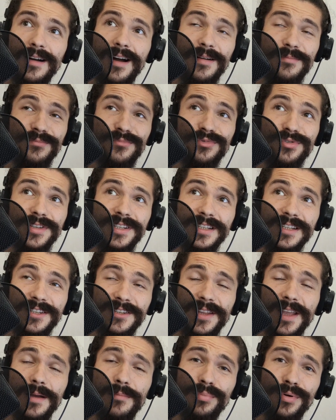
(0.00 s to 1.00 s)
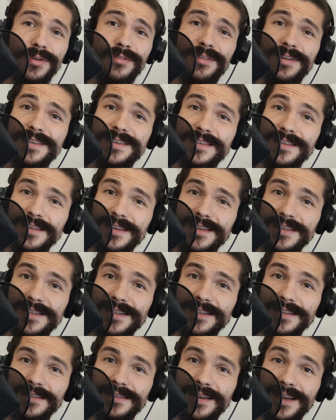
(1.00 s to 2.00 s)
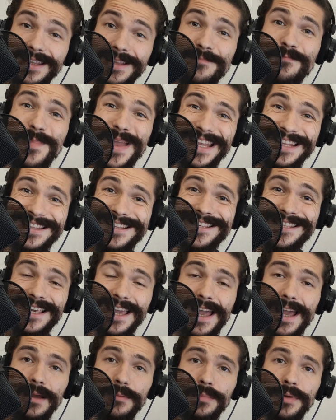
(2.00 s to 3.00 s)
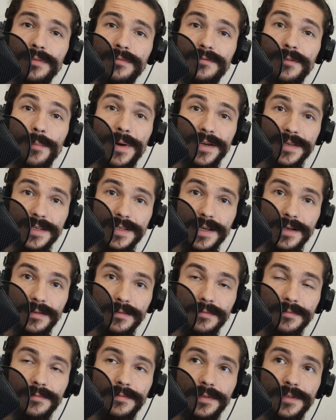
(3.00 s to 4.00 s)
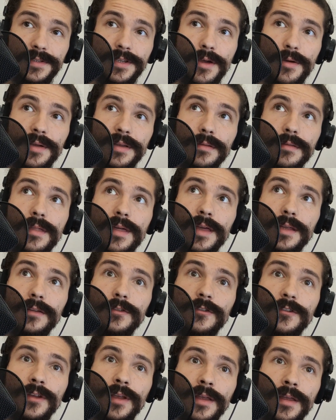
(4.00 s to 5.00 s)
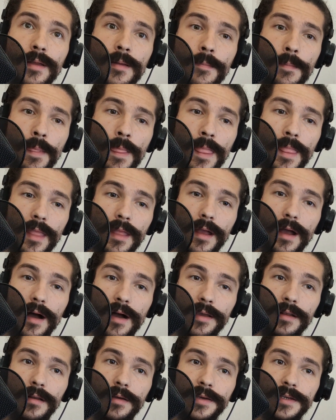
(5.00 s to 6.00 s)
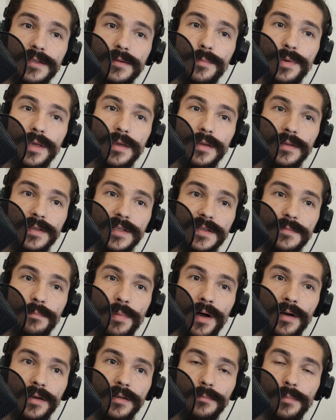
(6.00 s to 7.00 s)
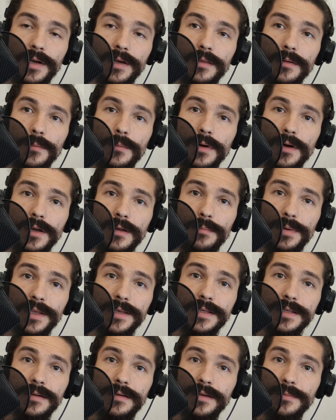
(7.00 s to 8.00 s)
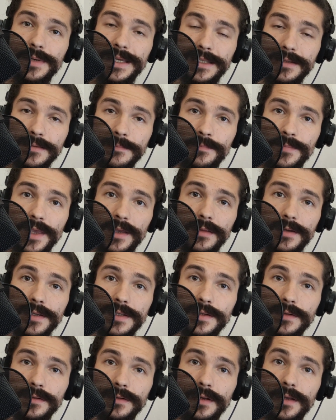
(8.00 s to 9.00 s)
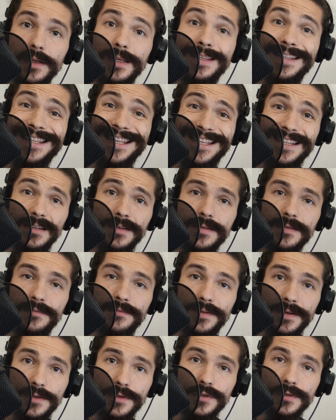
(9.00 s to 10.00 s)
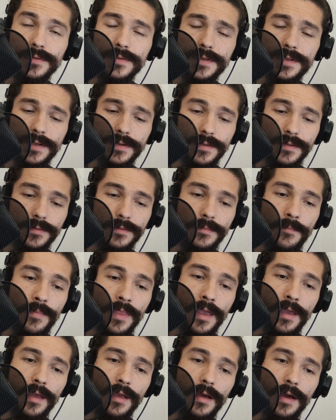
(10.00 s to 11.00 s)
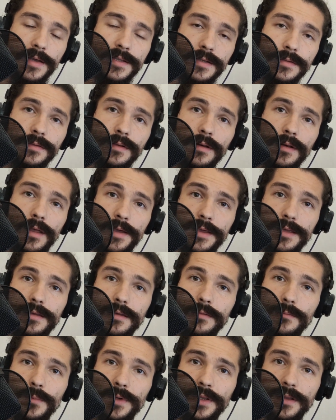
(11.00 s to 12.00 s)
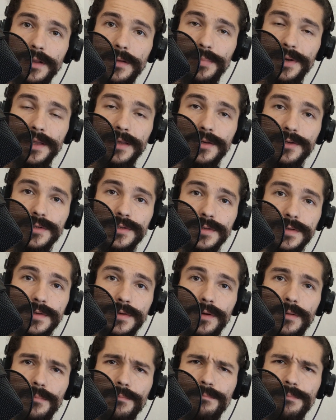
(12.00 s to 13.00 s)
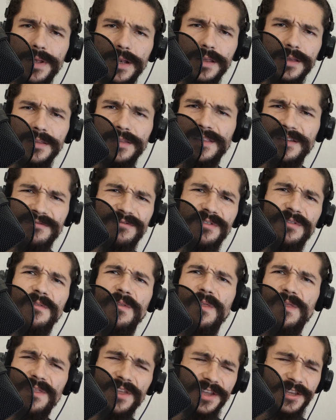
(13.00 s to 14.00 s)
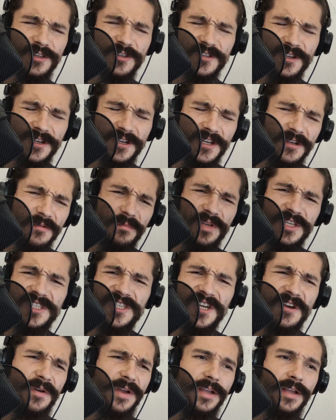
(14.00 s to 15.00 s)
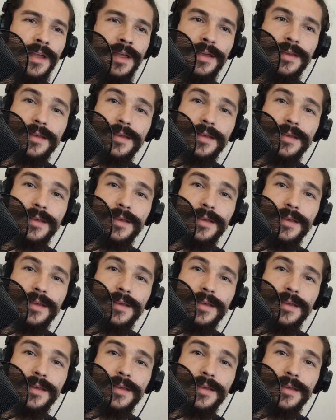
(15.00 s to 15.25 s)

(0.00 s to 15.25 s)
I'm really good at procrastinating, and I made this app for myself, knowing that I like to be inspired by the workplace I am in, and I don't like needless functions. I don't, I don't like it when an application's got a million different things that it can be doing.